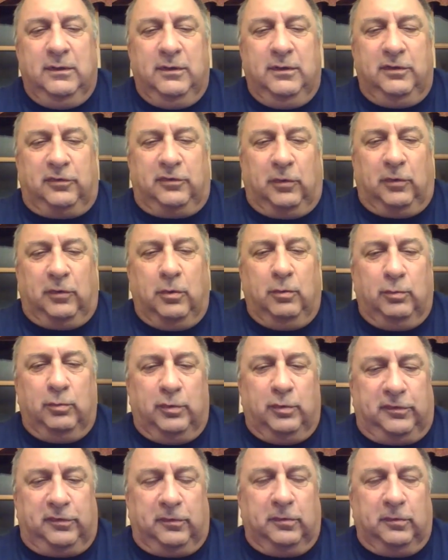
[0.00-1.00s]
this whole
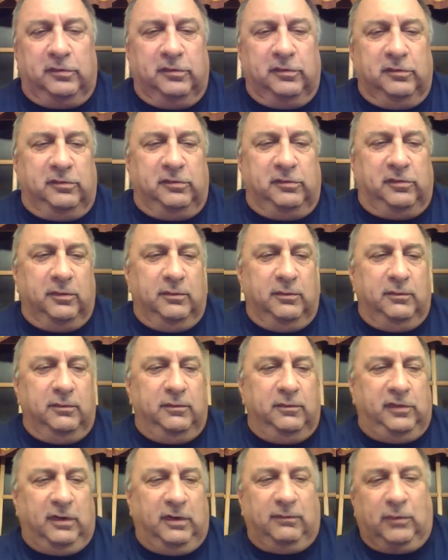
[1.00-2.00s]
resurgence of
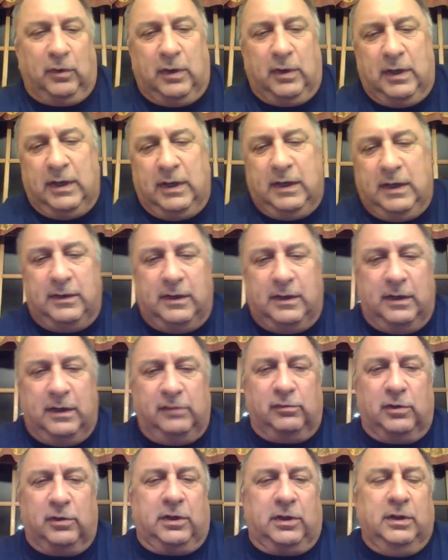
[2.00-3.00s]
Chevrolet and
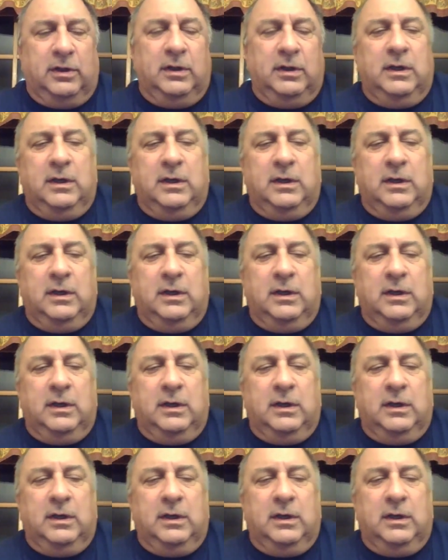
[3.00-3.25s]
Hendrick